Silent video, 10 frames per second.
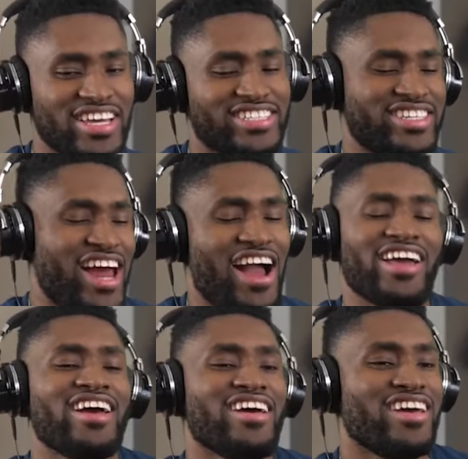it's not,
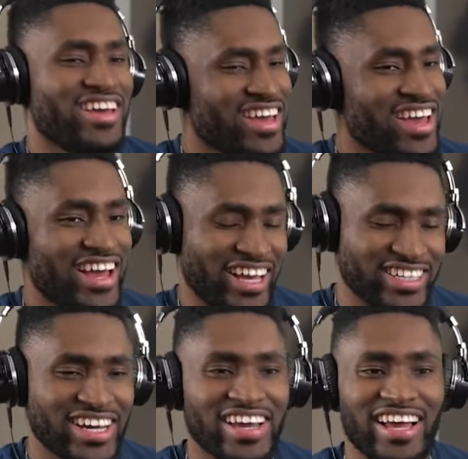
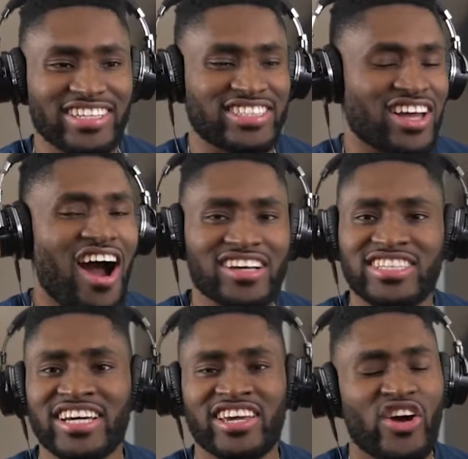it's
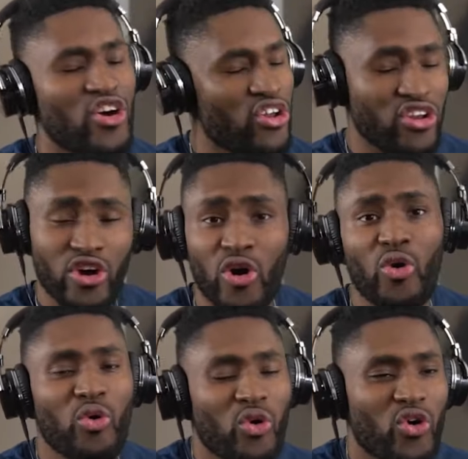toxic.
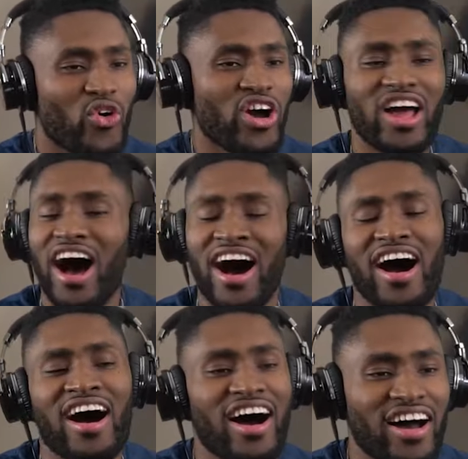No, uh
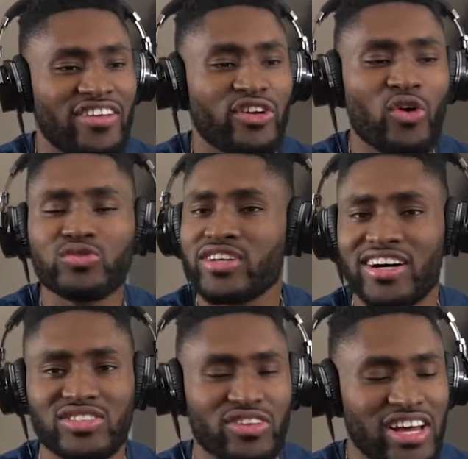uh no
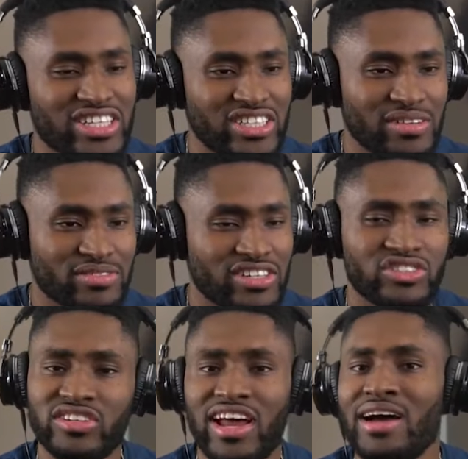toxic relationships. It
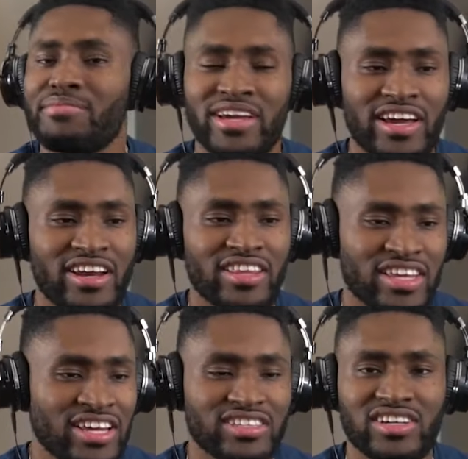should not be
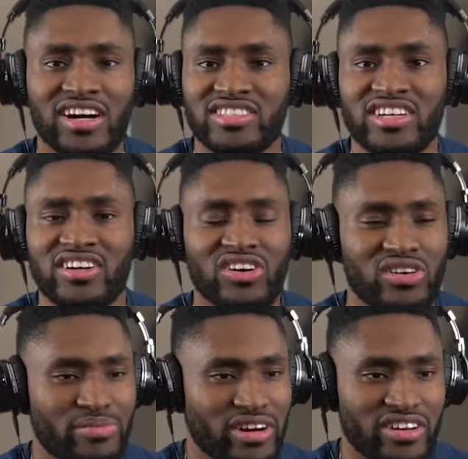anything toxic at all,
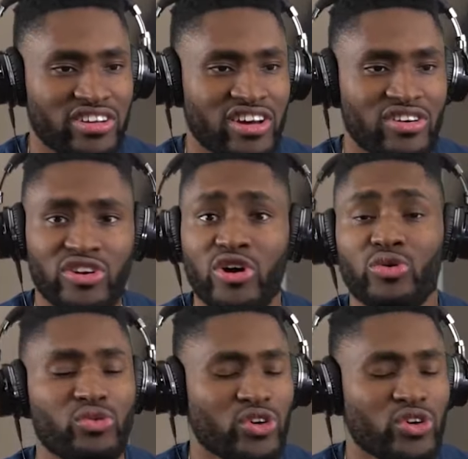bro. No